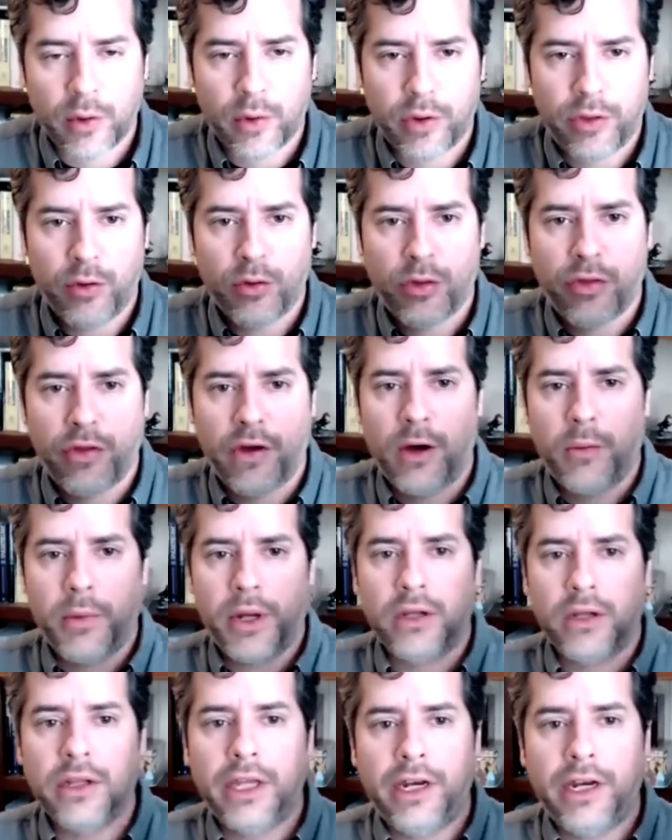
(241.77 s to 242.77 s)
with your thumb in
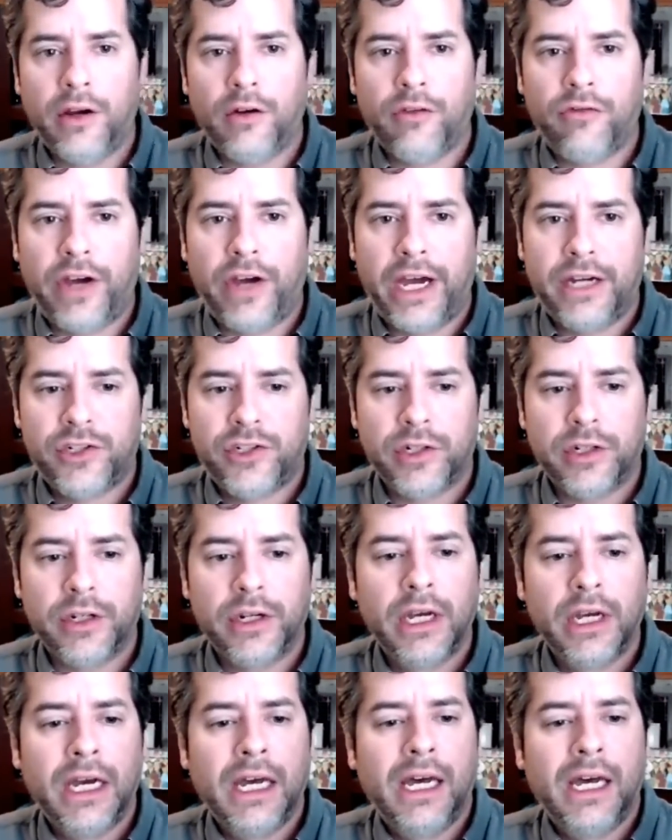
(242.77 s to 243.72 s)
a linear fashion.